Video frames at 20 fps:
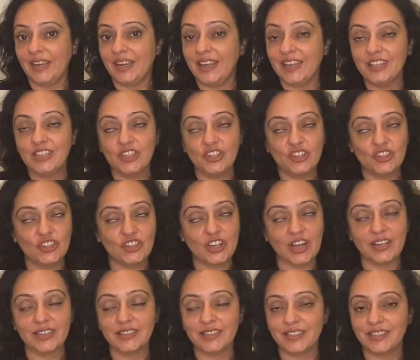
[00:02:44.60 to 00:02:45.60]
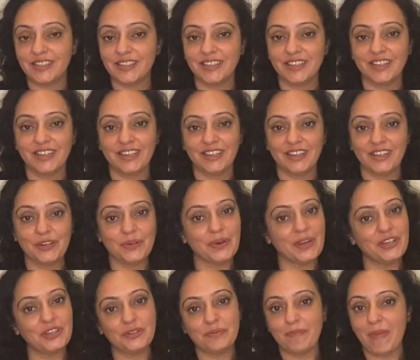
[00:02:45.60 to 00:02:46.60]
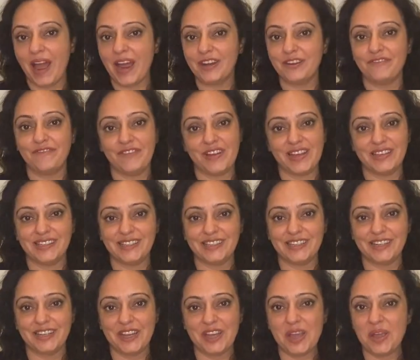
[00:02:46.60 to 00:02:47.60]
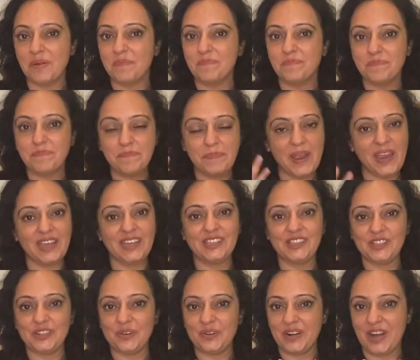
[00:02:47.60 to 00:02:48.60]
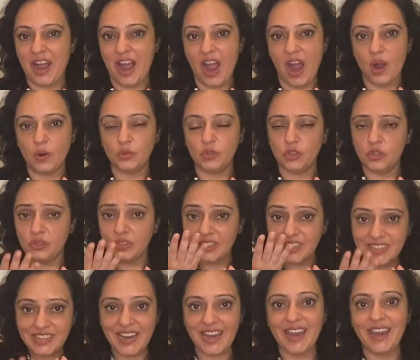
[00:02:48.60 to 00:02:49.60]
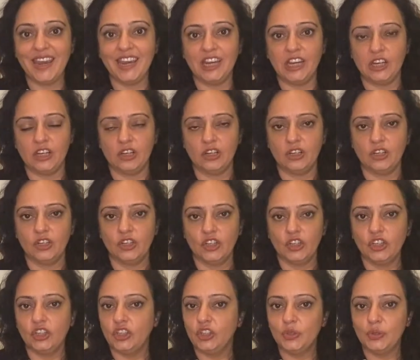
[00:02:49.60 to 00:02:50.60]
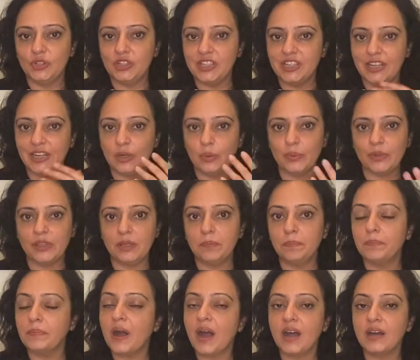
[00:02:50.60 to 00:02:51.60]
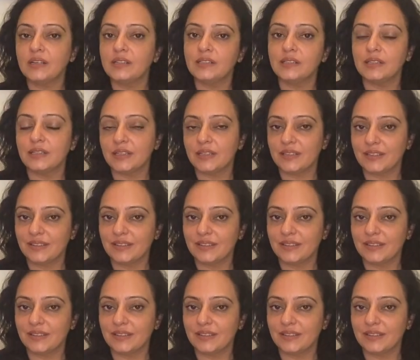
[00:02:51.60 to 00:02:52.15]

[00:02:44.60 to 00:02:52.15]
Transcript: is just going to manifest based on how today you deal with the past